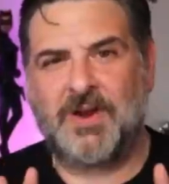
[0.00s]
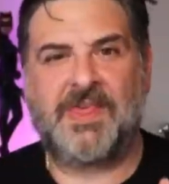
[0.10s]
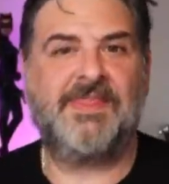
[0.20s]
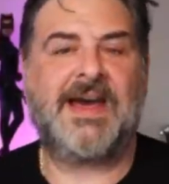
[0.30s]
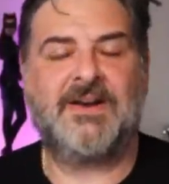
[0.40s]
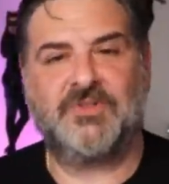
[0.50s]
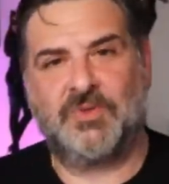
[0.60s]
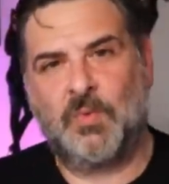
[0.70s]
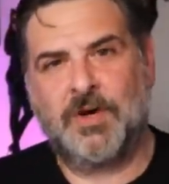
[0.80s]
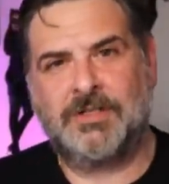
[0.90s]
a
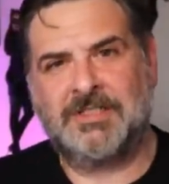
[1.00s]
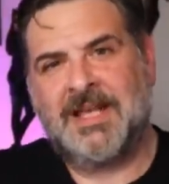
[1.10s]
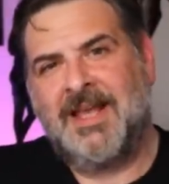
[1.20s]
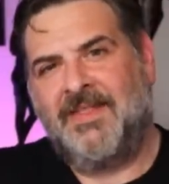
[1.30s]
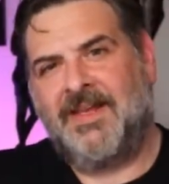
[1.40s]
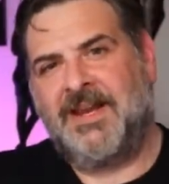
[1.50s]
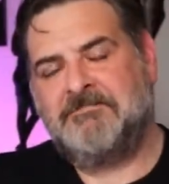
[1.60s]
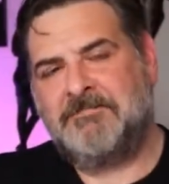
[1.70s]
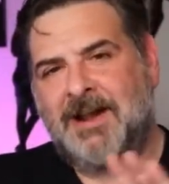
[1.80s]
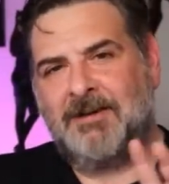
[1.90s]
thousand words, then
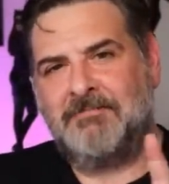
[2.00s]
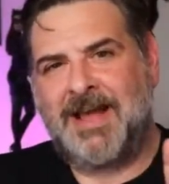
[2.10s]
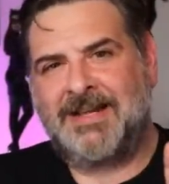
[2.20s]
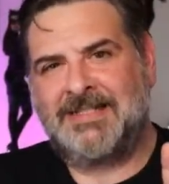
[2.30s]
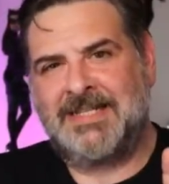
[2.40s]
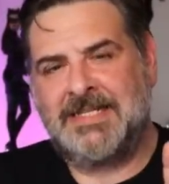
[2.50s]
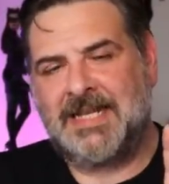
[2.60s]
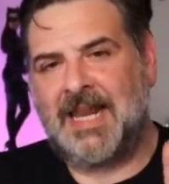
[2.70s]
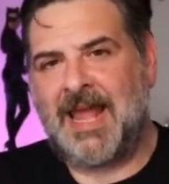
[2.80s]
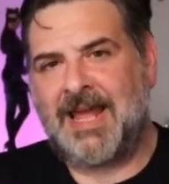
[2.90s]
Empire Magazine's
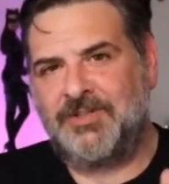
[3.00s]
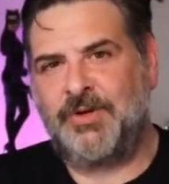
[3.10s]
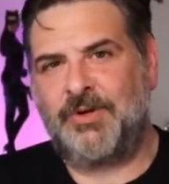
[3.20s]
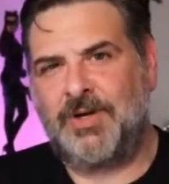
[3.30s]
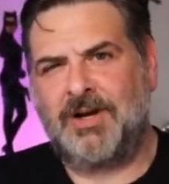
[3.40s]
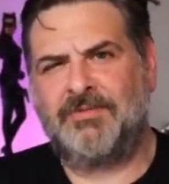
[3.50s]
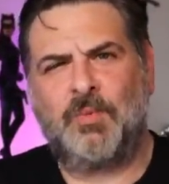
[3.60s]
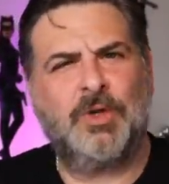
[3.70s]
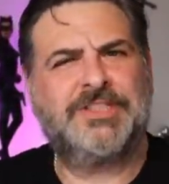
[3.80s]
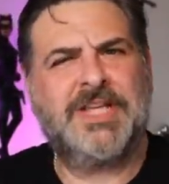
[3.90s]
Galadriel cover
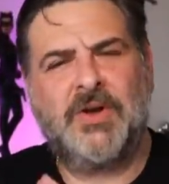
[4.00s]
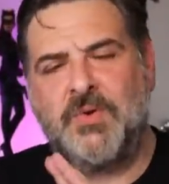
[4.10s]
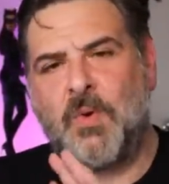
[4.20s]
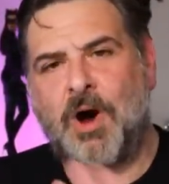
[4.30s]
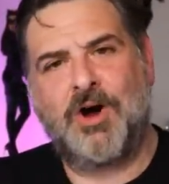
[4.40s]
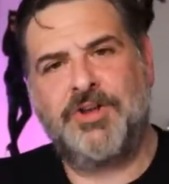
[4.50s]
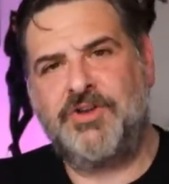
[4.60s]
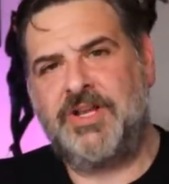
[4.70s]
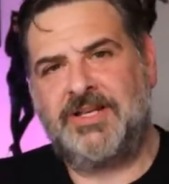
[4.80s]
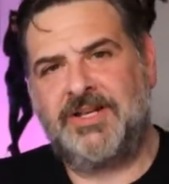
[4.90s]
will tell you all you
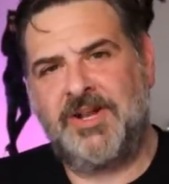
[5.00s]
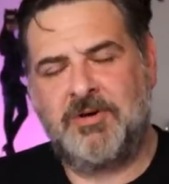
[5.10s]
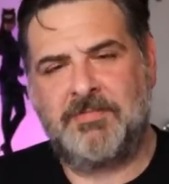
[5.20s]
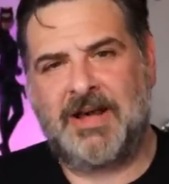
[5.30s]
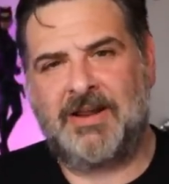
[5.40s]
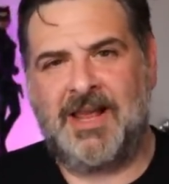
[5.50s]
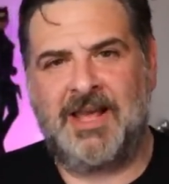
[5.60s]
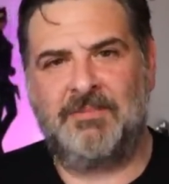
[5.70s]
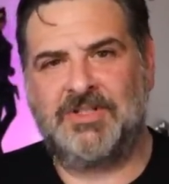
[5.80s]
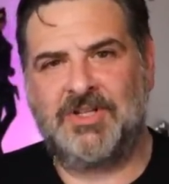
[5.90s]
need to know about
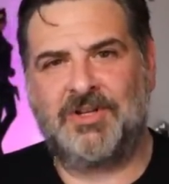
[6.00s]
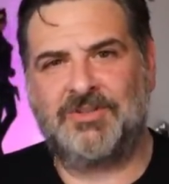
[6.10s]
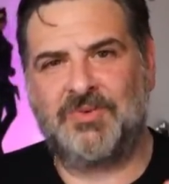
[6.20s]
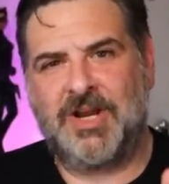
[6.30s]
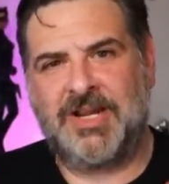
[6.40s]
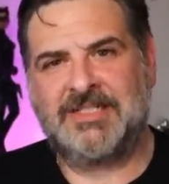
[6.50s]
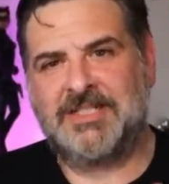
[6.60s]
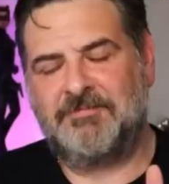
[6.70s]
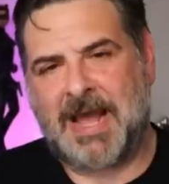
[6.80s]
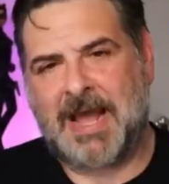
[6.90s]
Amazon's Rings
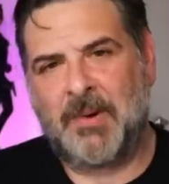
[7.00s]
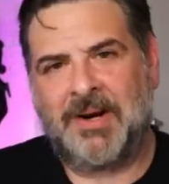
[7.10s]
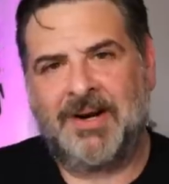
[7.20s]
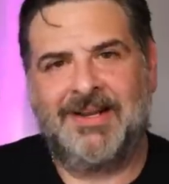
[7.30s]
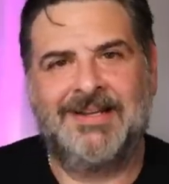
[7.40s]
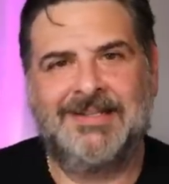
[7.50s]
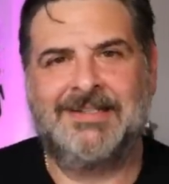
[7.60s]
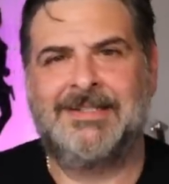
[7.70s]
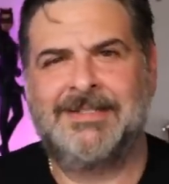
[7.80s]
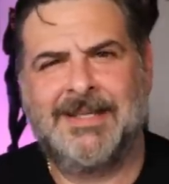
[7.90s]
of Power.
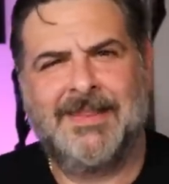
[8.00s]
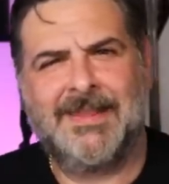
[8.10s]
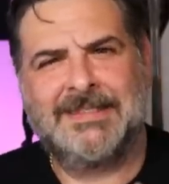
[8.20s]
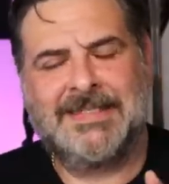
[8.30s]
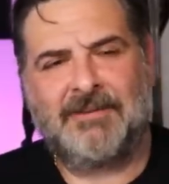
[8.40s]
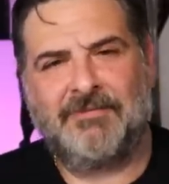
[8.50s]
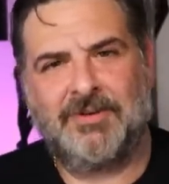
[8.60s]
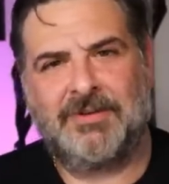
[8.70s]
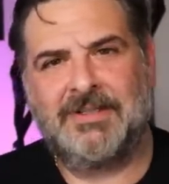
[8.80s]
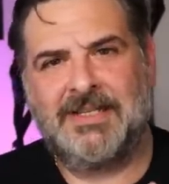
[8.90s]
The
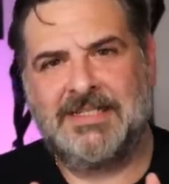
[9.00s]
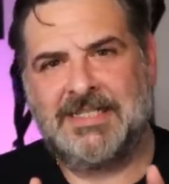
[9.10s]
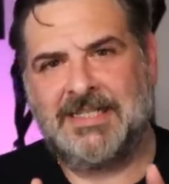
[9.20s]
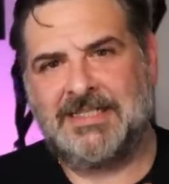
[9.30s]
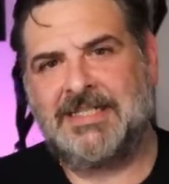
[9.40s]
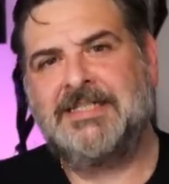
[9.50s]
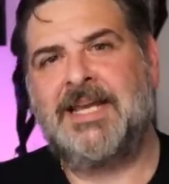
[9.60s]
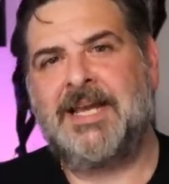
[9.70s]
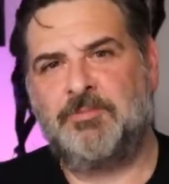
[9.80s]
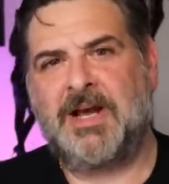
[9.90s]
devil is in the
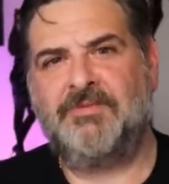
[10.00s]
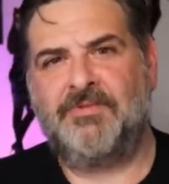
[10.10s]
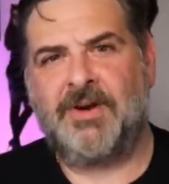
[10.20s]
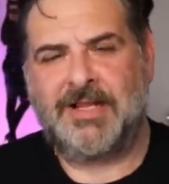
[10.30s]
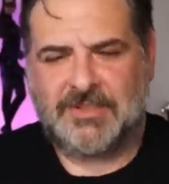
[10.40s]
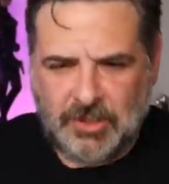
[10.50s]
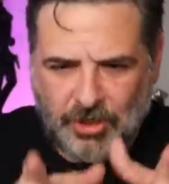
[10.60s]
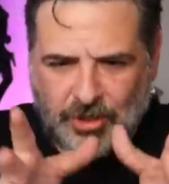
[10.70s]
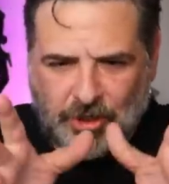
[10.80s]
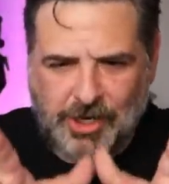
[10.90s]
detail, my friends.
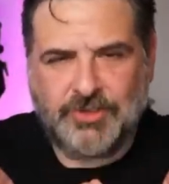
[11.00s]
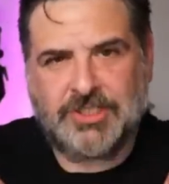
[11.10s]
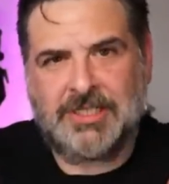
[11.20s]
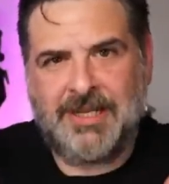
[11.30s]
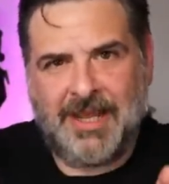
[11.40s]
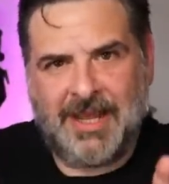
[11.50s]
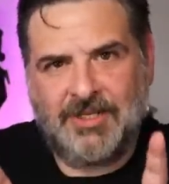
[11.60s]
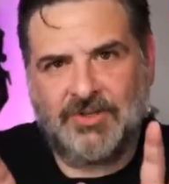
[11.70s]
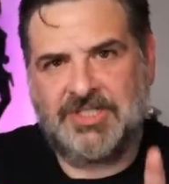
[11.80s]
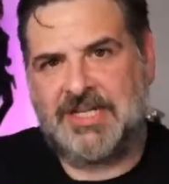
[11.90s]
Look closely and
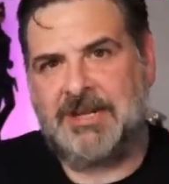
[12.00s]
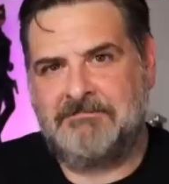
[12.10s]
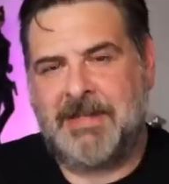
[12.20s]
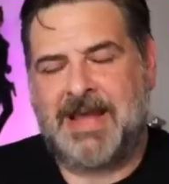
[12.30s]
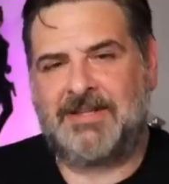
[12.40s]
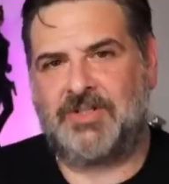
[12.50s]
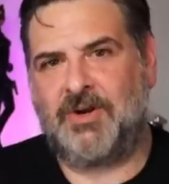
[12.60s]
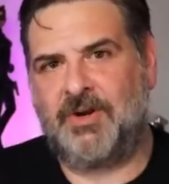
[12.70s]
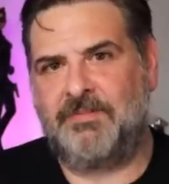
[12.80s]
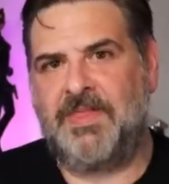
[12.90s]
you'll see a
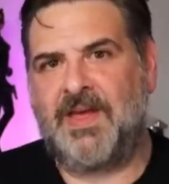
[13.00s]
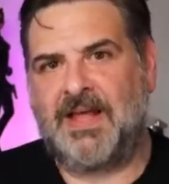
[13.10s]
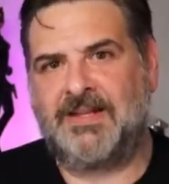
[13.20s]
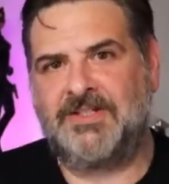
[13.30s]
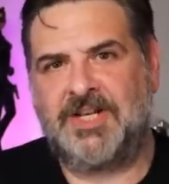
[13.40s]
massacre of mythology.